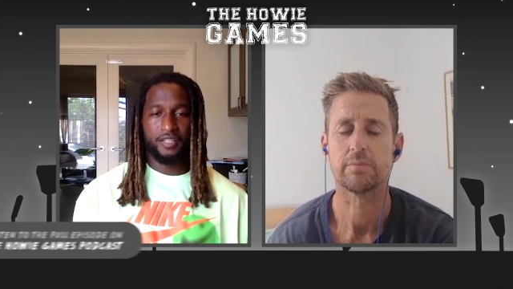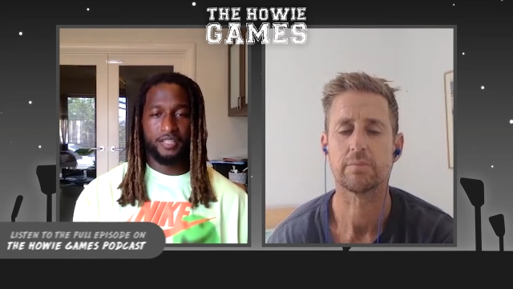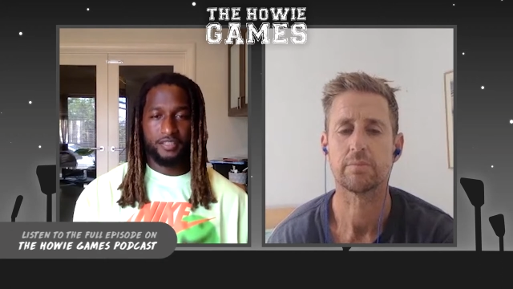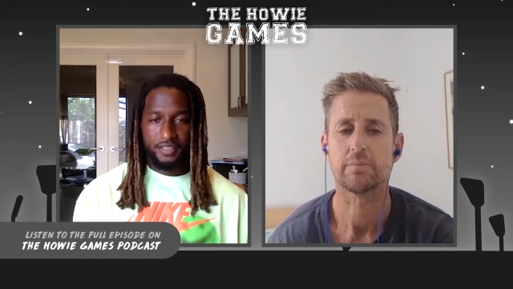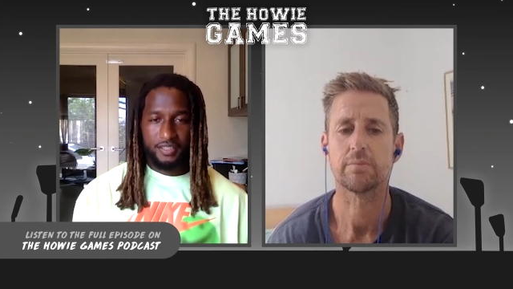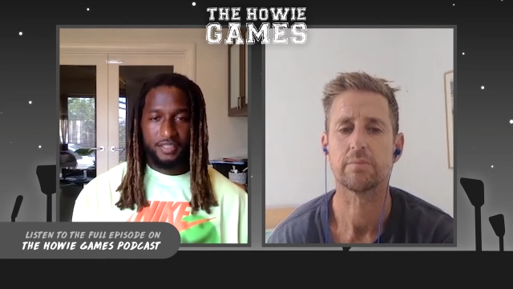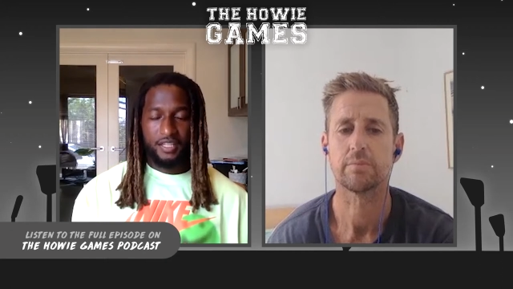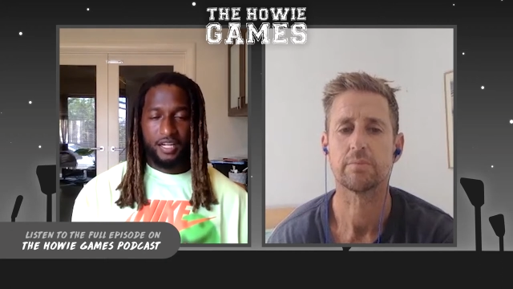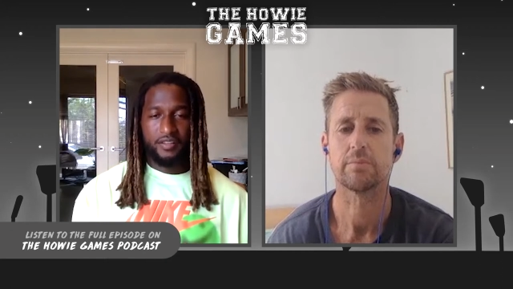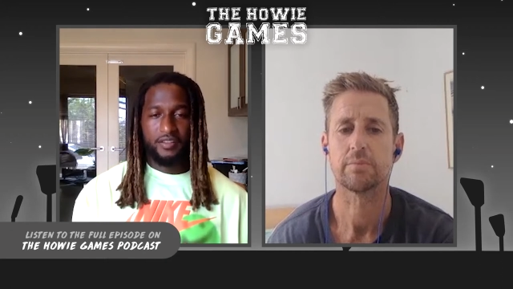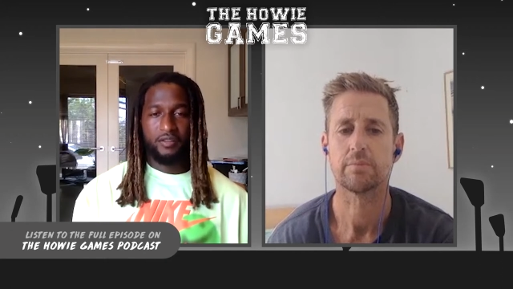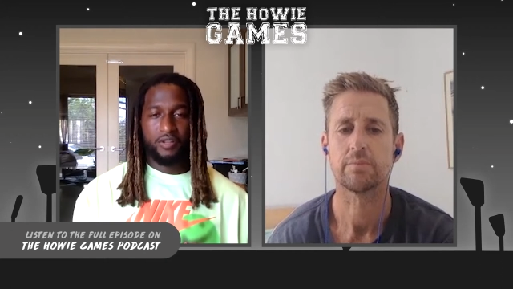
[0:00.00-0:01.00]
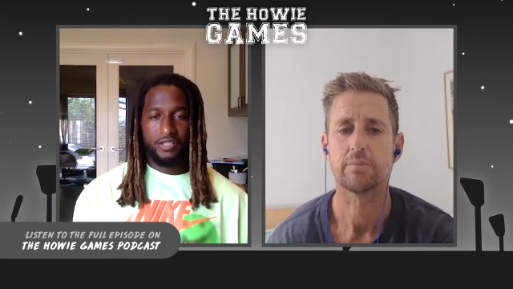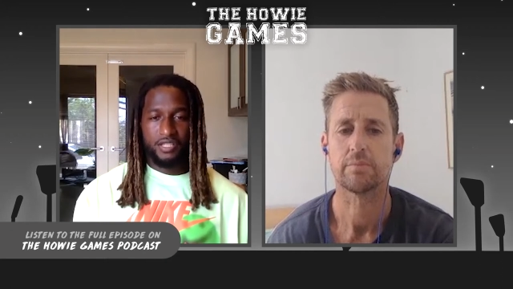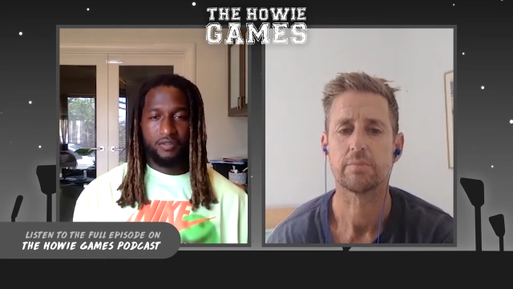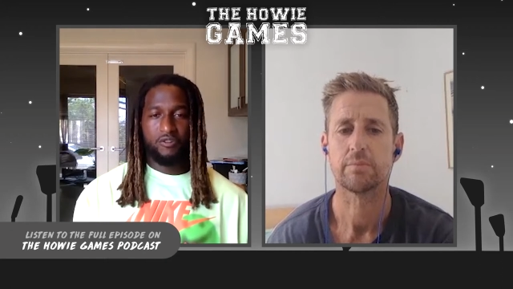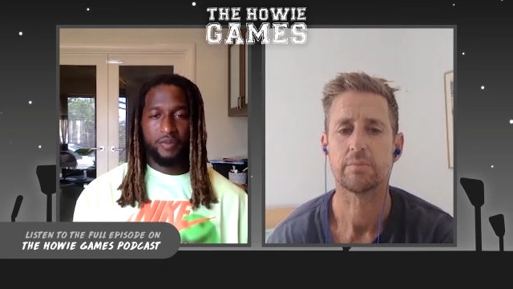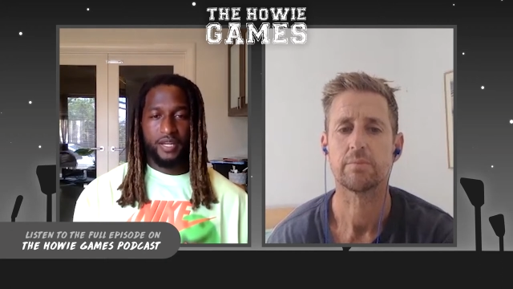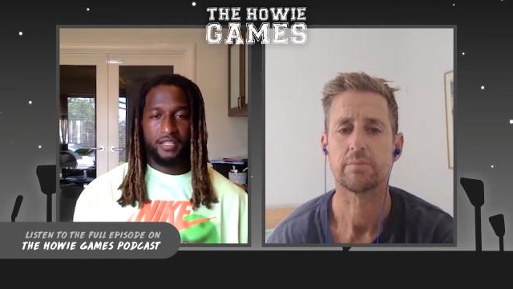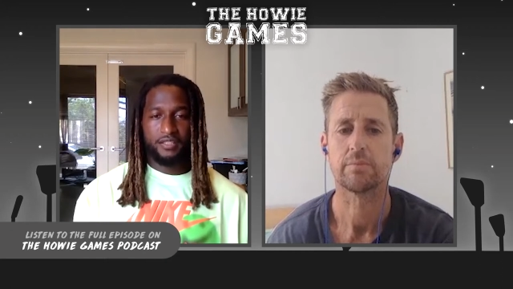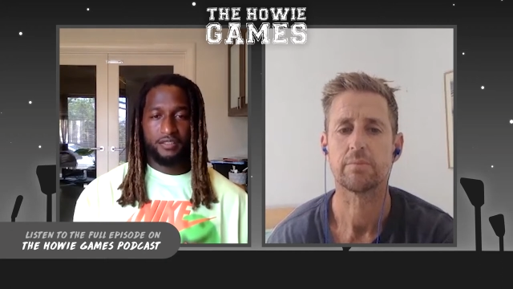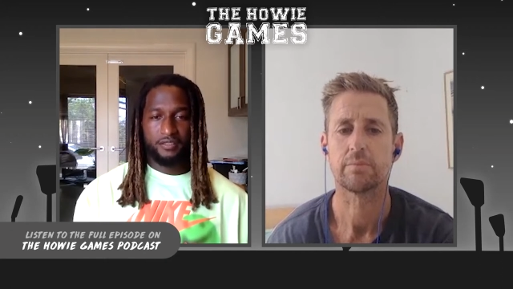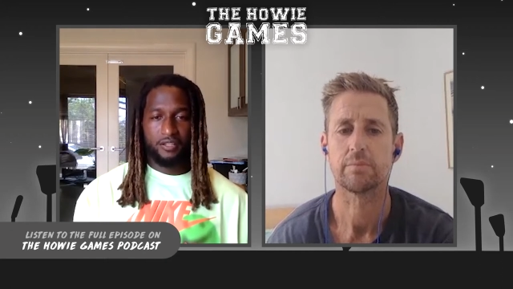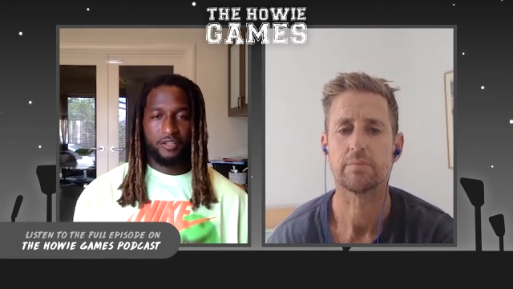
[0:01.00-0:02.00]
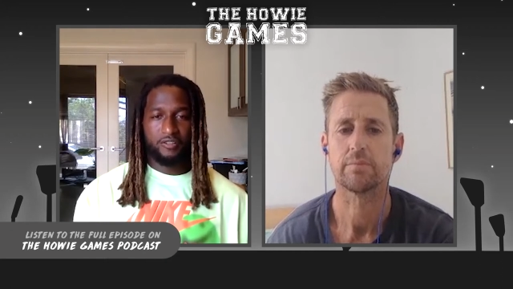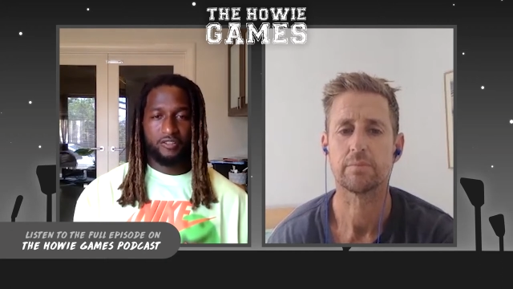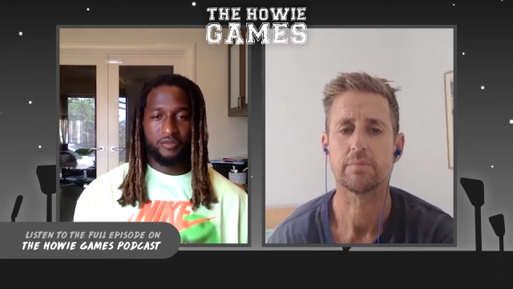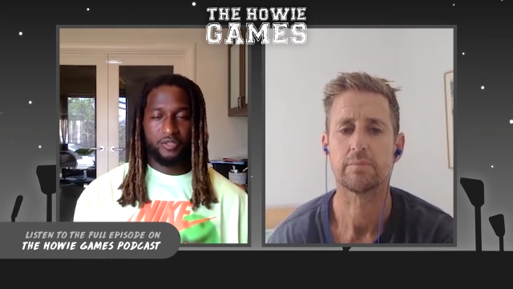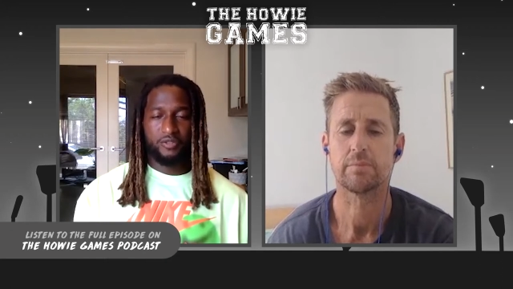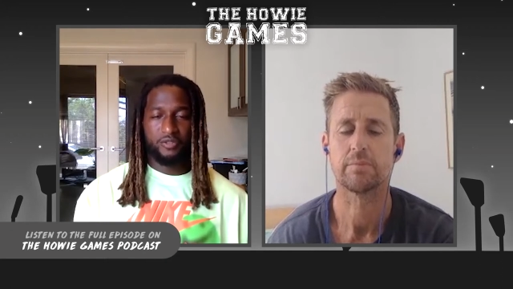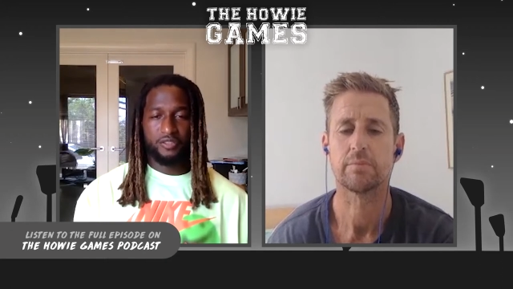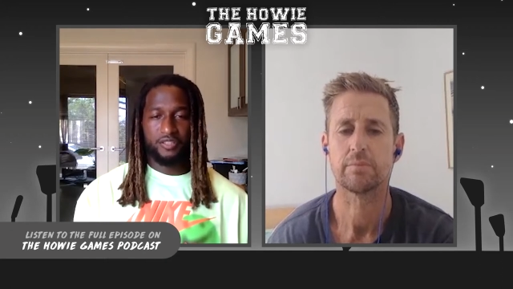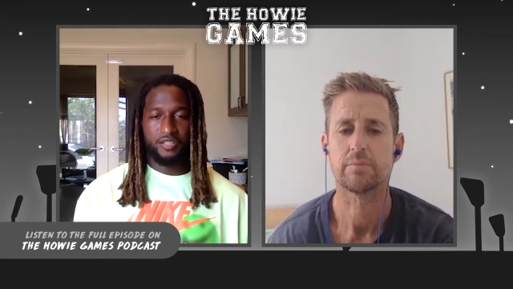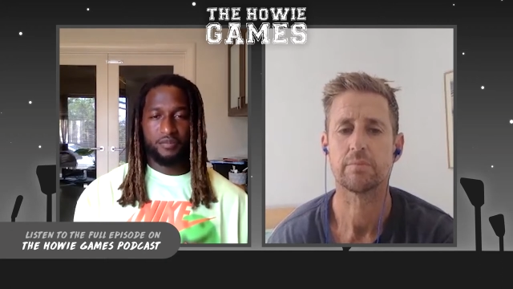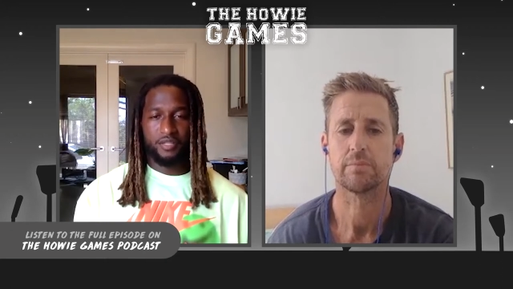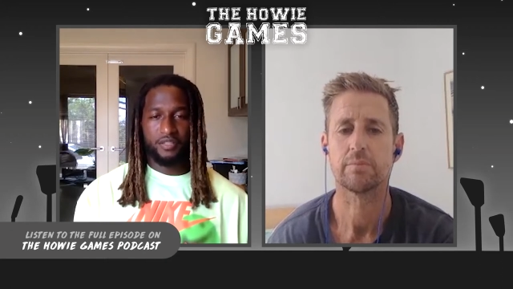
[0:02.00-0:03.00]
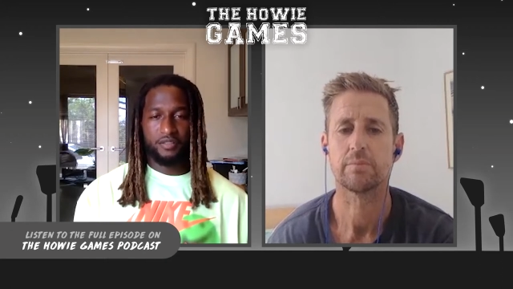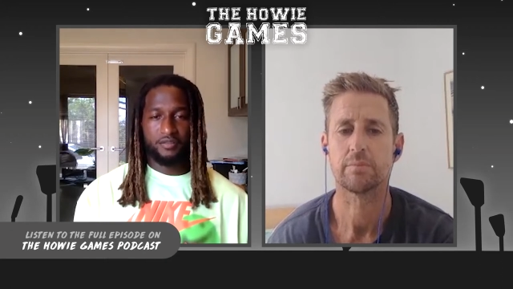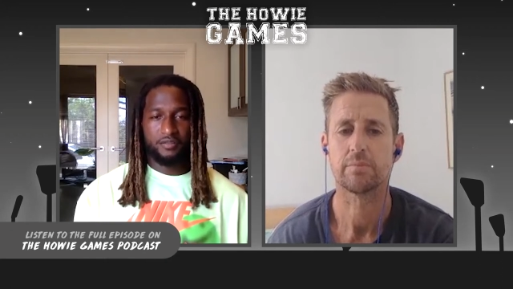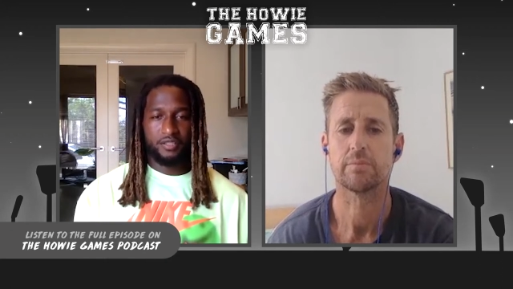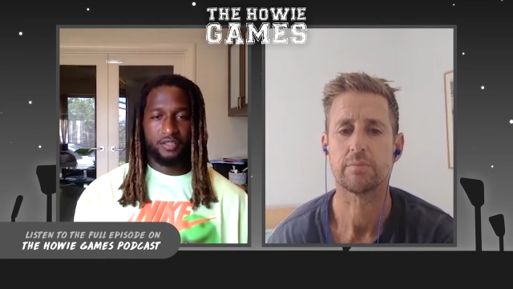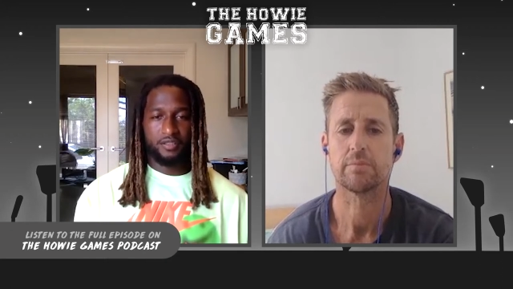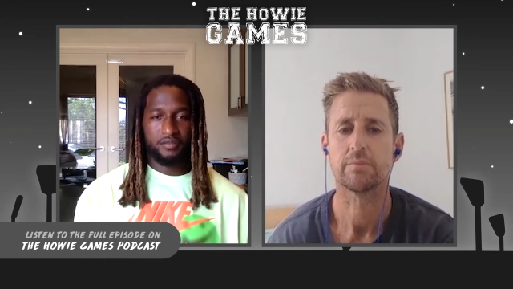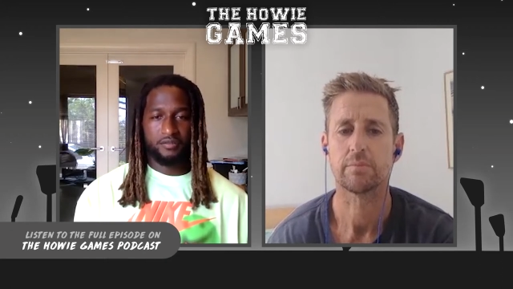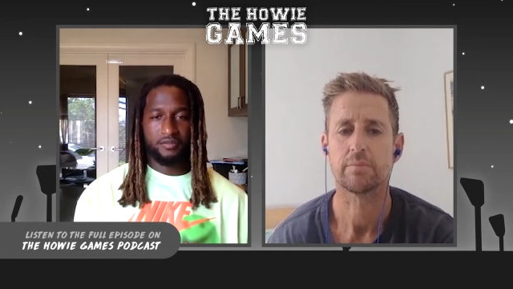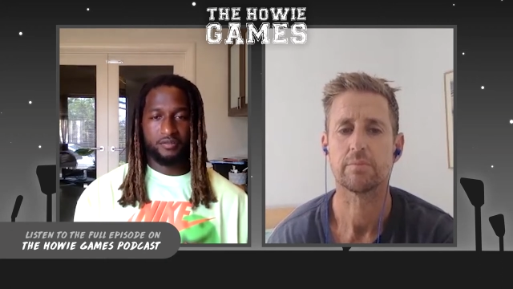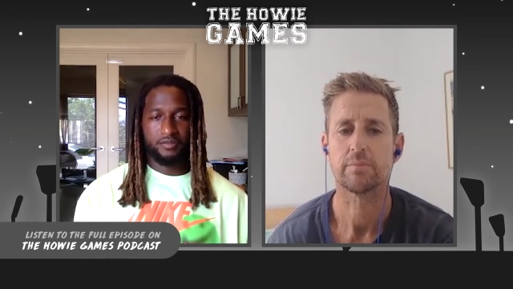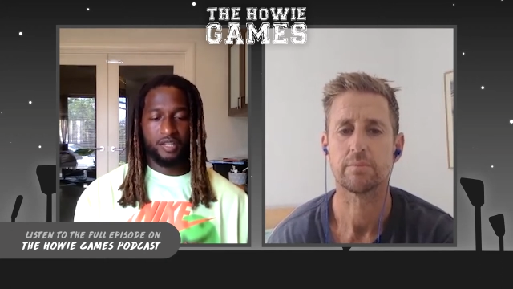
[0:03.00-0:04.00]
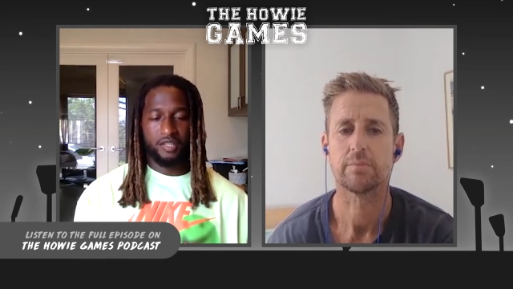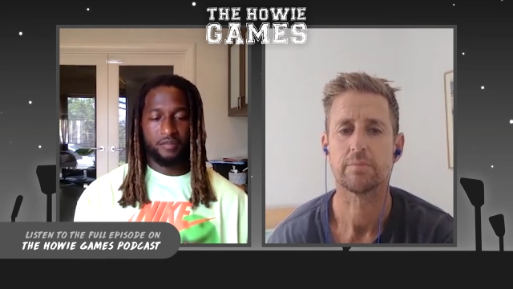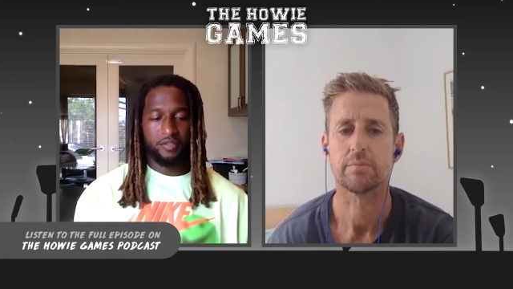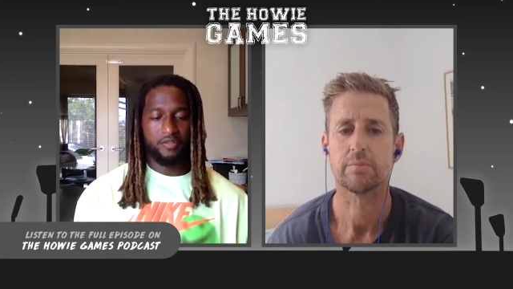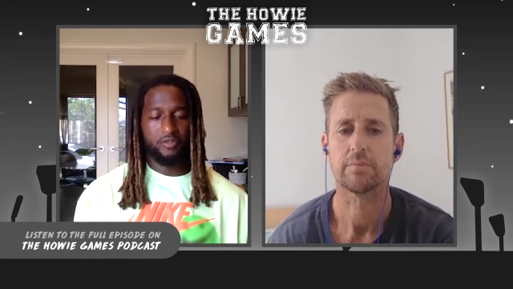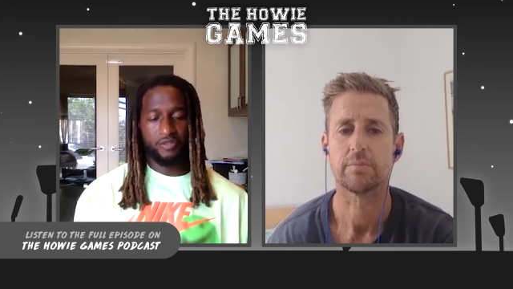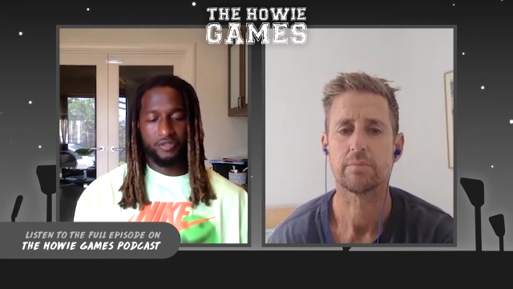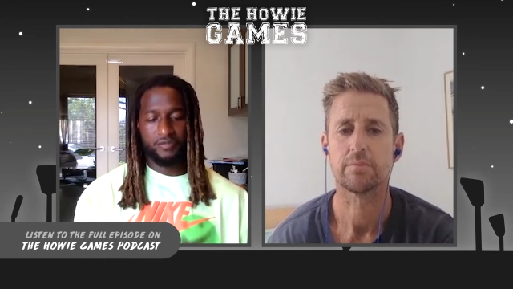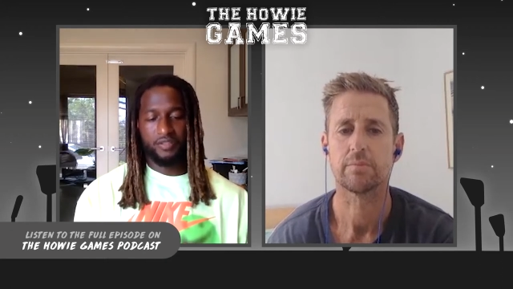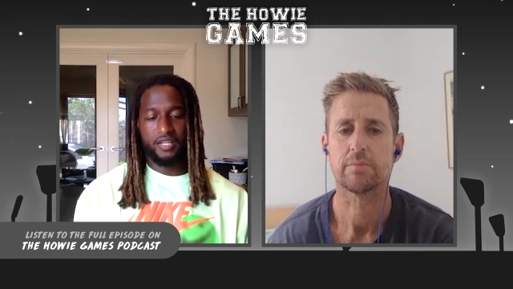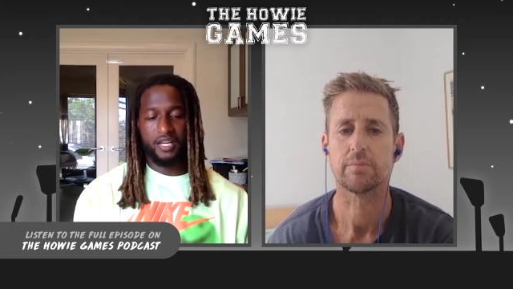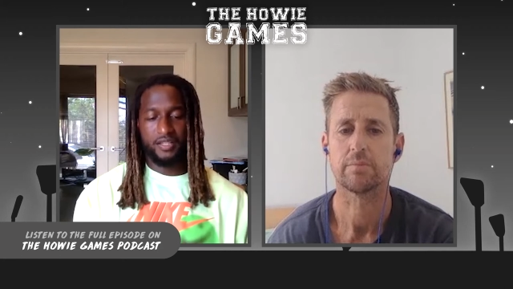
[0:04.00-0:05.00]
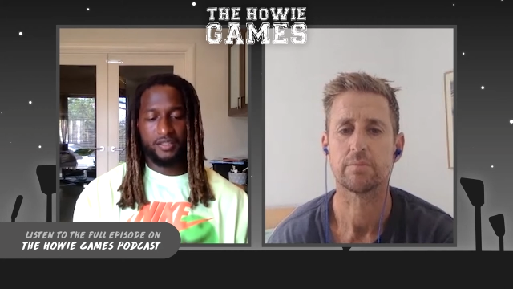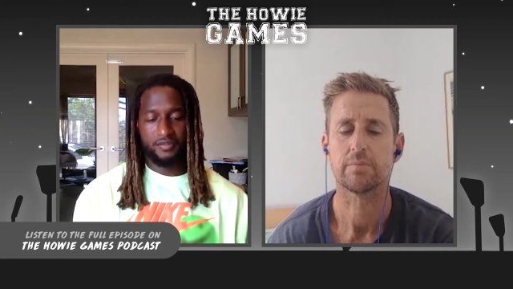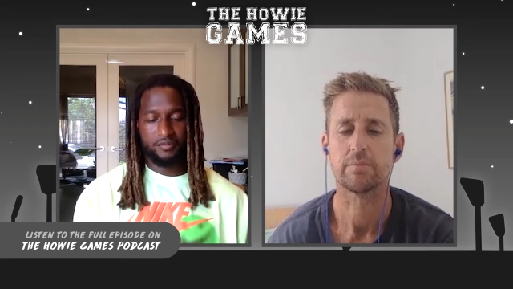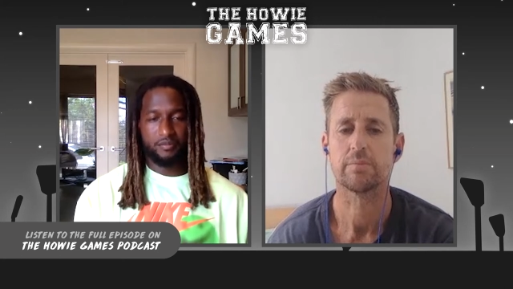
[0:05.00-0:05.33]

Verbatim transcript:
Speaker 1: And I think once I walked back into the locker room, it all just hit me that you know um, the course of the last